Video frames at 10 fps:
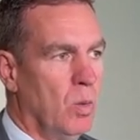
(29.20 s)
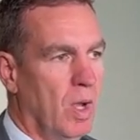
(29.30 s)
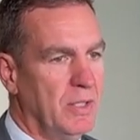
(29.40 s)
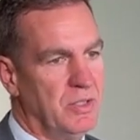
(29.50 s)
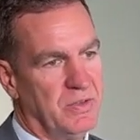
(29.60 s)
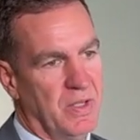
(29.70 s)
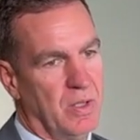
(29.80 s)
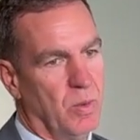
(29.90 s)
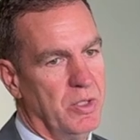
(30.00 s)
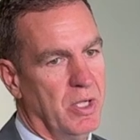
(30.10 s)
Well, I just
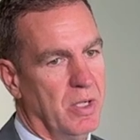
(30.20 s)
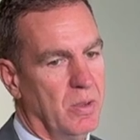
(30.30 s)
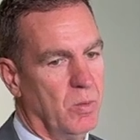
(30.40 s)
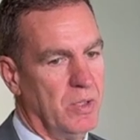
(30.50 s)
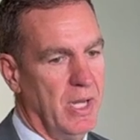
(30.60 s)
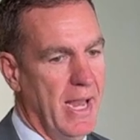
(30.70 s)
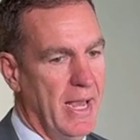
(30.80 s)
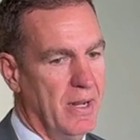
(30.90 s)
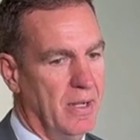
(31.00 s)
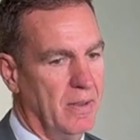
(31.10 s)
think when you
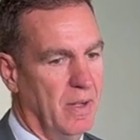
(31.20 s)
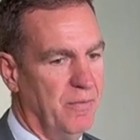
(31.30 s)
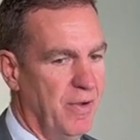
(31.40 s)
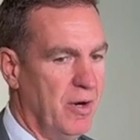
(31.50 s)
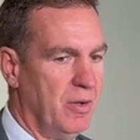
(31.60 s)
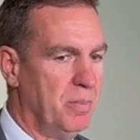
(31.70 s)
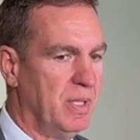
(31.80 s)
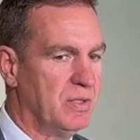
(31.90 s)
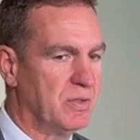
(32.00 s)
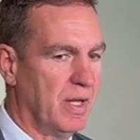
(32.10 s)
add a veteran
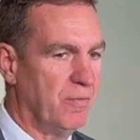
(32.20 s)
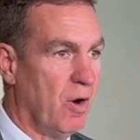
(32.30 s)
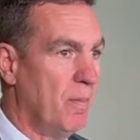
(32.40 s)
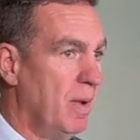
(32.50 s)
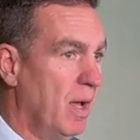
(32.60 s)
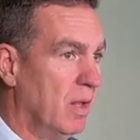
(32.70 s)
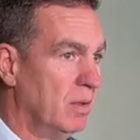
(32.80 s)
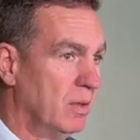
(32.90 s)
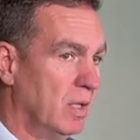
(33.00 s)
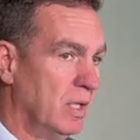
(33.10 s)
piece like Von Bell,
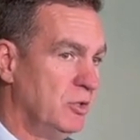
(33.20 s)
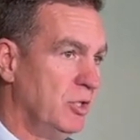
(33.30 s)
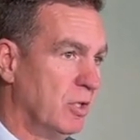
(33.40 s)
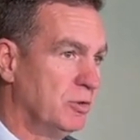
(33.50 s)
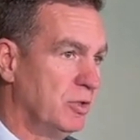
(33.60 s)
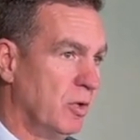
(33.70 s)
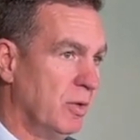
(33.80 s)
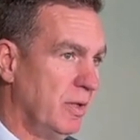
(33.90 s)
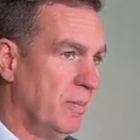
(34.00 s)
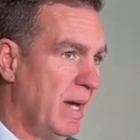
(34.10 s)
Geno Stone
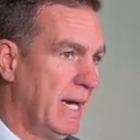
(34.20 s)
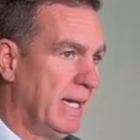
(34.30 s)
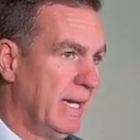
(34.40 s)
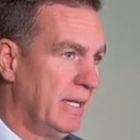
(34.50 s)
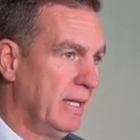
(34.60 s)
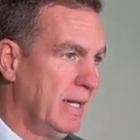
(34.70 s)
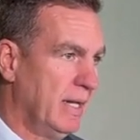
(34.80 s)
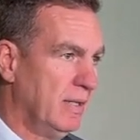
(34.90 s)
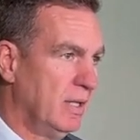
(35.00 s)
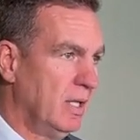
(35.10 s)
in the back end, and
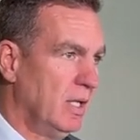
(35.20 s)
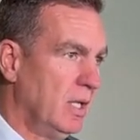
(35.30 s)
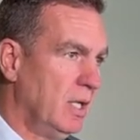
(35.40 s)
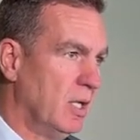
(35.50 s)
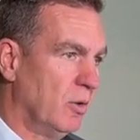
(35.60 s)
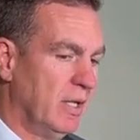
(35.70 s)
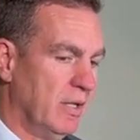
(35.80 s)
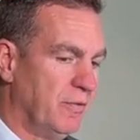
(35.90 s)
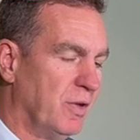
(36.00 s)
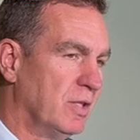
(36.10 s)
then, you know, the
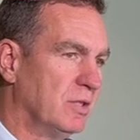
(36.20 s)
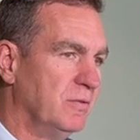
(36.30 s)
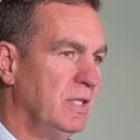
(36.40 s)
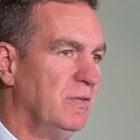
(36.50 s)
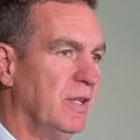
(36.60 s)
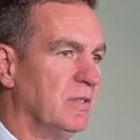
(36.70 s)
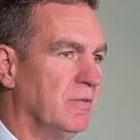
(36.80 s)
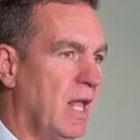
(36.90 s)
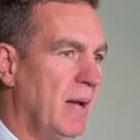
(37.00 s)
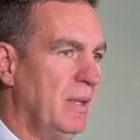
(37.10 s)
influx of defensive
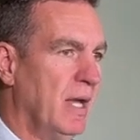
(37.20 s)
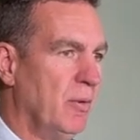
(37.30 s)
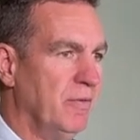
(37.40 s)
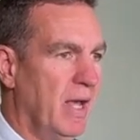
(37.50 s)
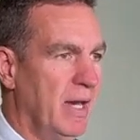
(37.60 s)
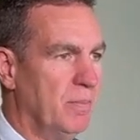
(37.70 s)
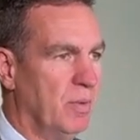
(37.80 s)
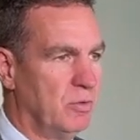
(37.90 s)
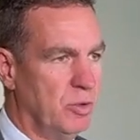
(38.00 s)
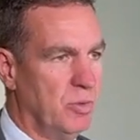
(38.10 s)
linemen that we've added
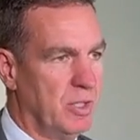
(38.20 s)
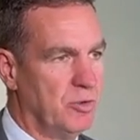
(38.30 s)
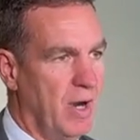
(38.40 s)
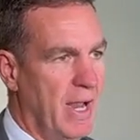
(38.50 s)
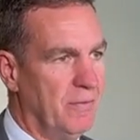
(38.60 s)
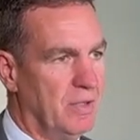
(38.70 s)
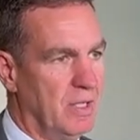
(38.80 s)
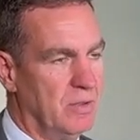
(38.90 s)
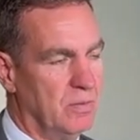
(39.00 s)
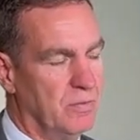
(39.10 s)
two in the draft and
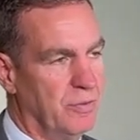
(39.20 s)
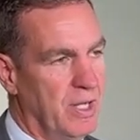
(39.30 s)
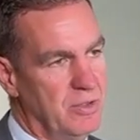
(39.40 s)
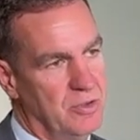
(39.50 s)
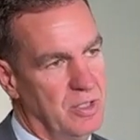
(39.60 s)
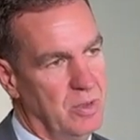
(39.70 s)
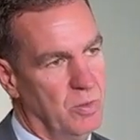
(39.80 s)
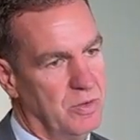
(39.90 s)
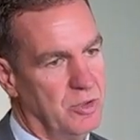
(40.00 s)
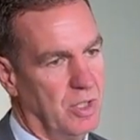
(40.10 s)
in free agency
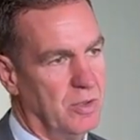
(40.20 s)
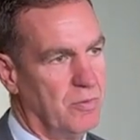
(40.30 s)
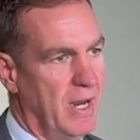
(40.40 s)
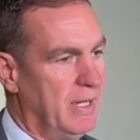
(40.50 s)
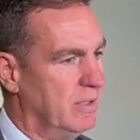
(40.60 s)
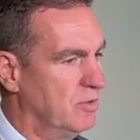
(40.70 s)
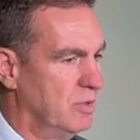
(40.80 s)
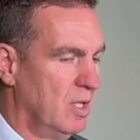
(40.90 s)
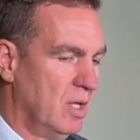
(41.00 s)
with Sheldon Rankins,